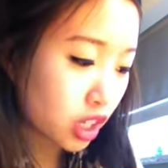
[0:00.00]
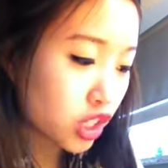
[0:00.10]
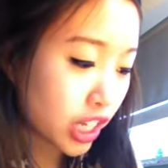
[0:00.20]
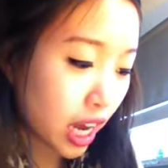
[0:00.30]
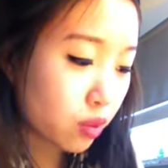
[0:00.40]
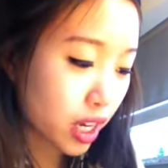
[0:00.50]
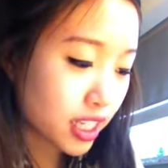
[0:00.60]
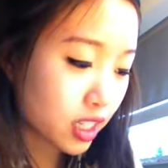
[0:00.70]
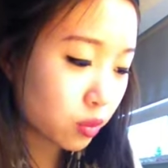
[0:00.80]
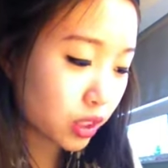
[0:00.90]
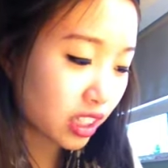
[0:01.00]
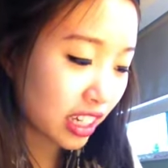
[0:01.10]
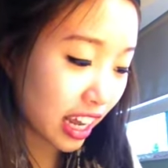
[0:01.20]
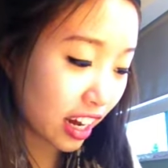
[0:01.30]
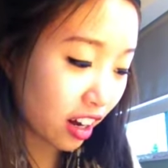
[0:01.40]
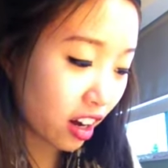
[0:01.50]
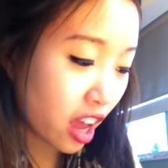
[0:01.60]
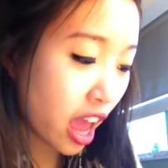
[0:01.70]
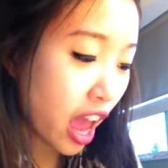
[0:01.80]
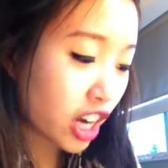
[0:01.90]
She had rustic woodland air,
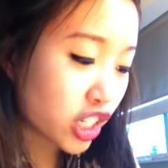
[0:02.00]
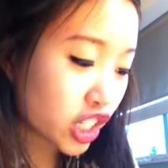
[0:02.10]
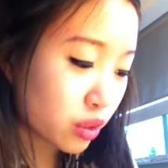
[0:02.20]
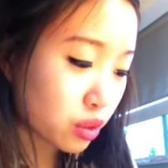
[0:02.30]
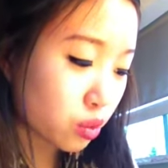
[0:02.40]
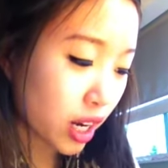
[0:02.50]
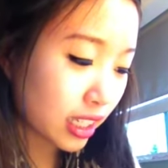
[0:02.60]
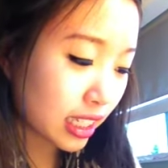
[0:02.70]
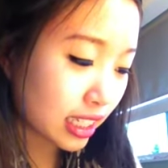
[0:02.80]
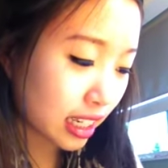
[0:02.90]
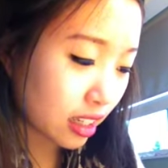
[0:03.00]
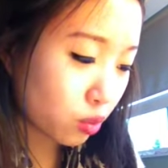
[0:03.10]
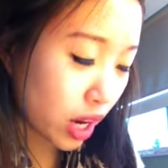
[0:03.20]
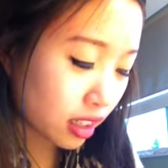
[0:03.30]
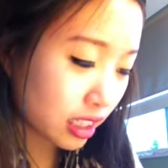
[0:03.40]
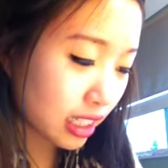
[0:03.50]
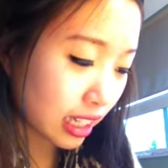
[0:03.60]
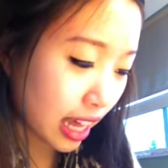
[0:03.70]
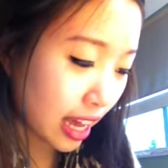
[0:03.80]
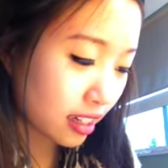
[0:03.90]
and she was wildly
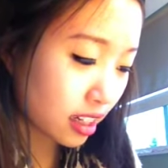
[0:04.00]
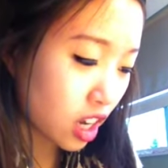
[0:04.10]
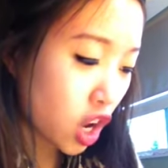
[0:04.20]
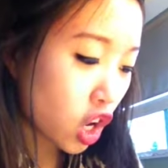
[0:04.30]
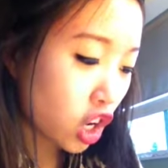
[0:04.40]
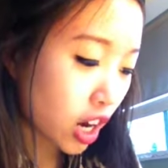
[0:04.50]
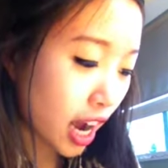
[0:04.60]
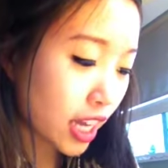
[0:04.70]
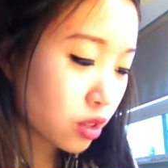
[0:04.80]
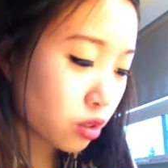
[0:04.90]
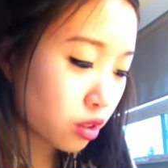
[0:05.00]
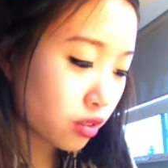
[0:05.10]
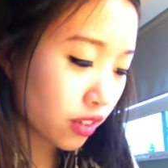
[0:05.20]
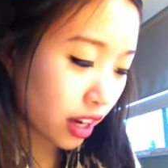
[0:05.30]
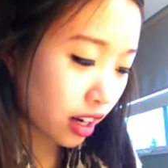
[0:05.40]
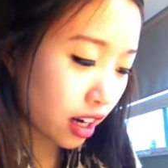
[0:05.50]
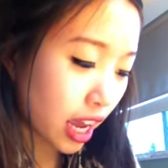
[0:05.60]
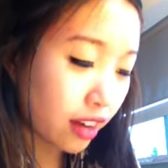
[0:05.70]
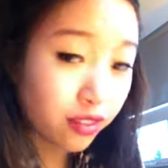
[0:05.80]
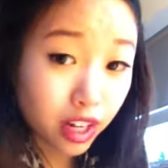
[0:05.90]
clad. Her eyes were fair
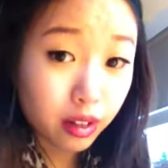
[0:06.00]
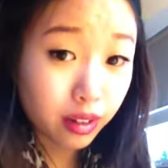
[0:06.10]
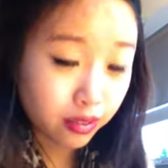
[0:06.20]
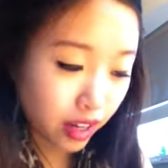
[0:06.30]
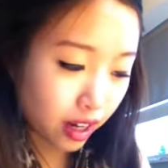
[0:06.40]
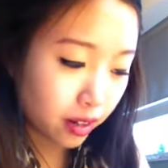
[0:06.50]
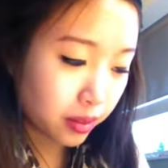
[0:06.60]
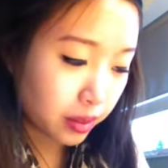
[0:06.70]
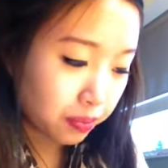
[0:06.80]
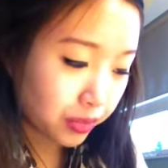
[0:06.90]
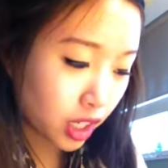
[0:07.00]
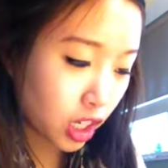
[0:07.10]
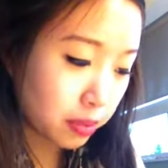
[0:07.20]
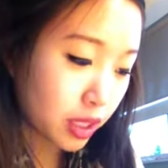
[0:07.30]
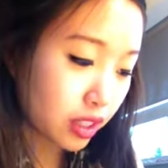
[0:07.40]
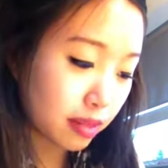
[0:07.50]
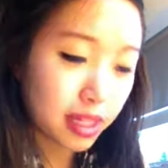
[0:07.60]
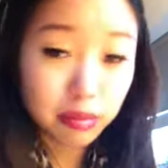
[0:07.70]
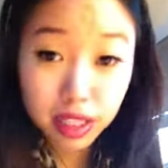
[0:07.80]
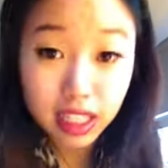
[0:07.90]
and very fair. Her beauty
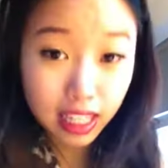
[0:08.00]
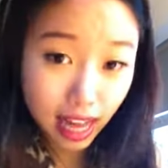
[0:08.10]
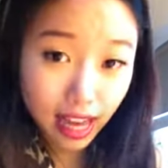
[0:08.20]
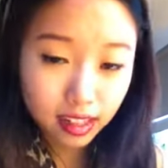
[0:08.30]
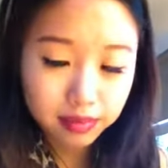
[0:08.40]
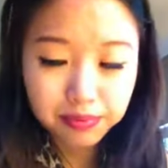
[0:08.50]
made me glad.